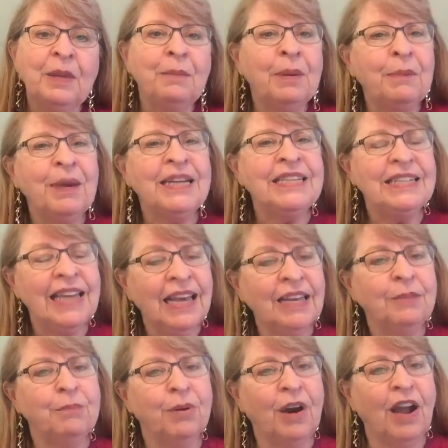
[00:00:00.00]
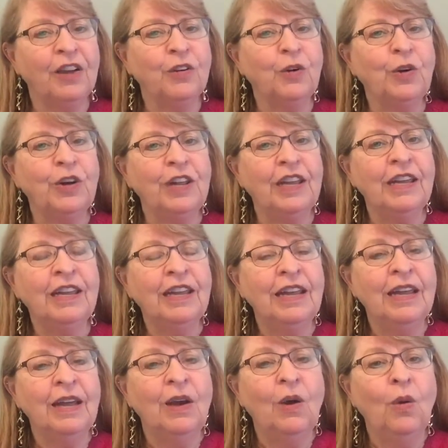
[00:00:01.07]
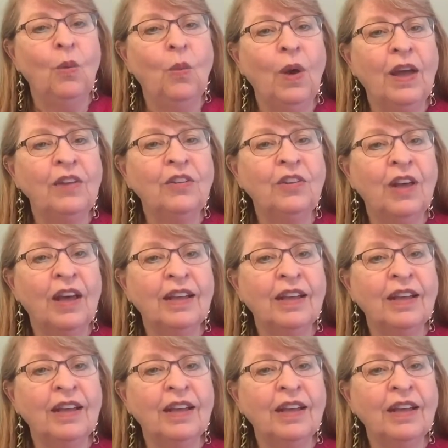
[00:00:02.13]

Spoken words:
But my second priority was